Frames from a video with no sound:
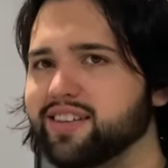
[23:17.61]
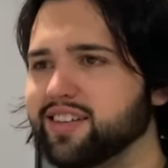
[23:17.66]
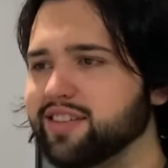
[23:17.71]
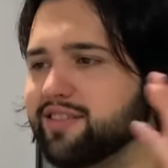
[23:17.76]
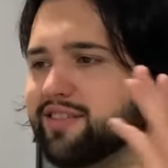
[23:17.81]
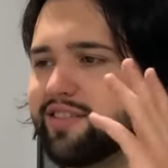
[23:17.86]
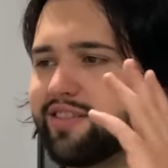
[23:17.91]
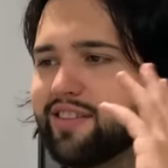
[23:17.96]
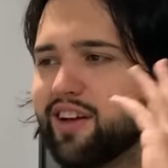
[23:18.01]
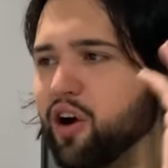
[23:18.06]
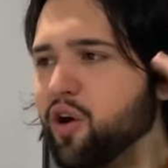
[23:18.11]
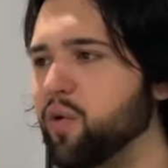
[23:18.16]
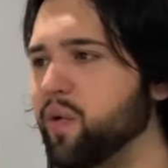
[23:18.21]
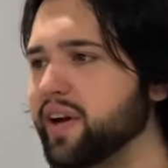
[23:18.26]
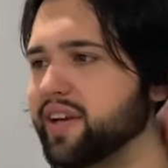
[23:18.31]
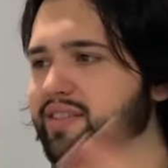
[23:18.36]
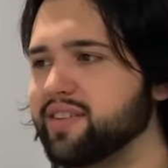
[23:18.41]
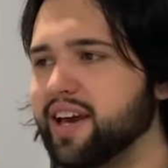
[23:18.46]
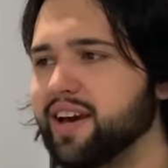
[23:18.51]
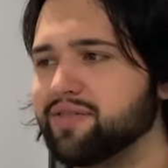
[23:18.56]
just
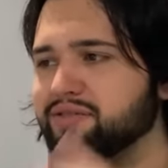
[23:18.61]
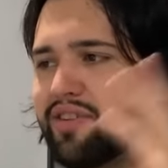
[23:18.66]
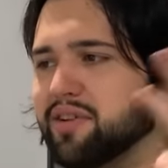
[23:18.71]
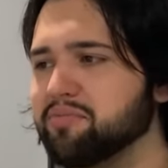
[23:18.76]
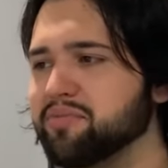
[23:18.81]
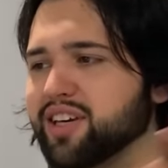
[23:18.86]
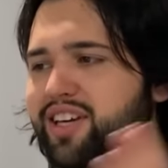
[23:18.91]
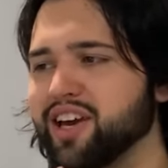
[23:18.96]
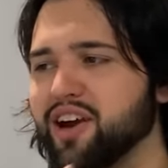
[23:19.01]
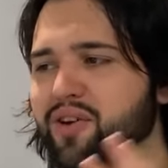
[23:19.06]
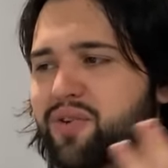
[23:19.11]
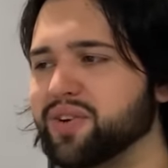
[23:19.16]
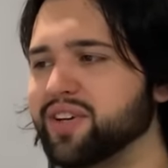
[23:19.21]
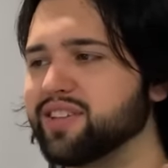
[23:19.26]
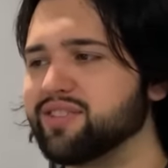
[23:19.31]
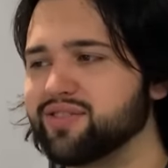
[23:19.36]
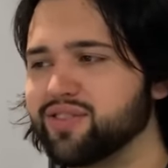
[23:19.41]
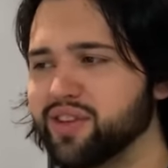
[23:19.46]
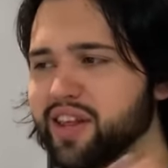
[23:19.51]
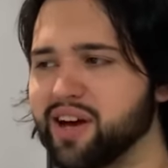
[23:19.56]
always have something
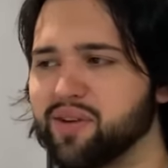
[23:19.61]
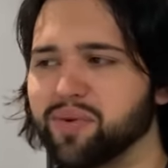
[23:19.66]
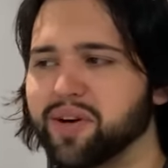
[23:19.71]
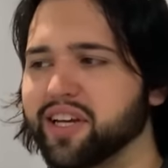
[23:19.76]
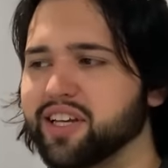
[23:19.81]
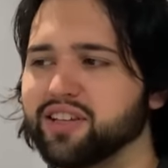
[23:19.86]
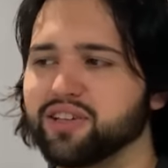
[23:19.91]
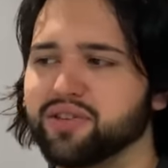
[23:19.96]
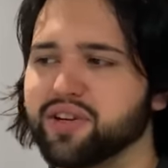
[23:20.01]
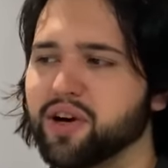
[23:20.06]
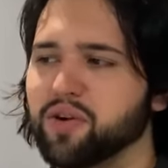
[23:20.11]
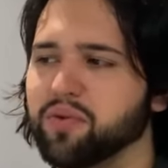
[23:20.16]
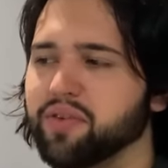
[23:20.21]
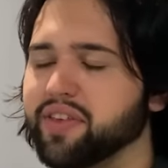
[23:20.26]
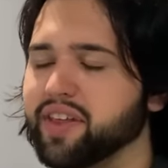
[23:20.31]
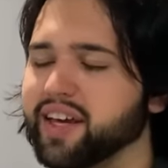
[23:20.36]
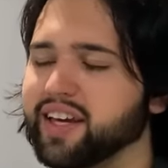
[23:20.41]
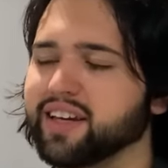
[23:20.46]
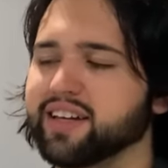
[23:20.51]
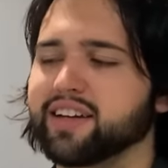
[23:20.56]
going so that way you don't
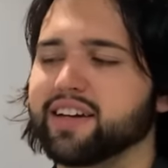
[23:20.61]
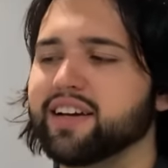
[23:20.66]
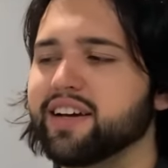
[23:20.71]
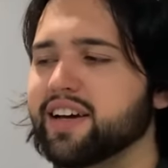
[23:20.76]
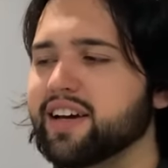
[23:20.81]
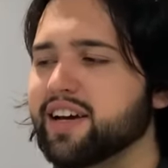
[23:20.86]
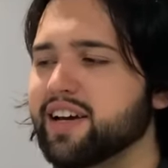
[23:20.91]
think,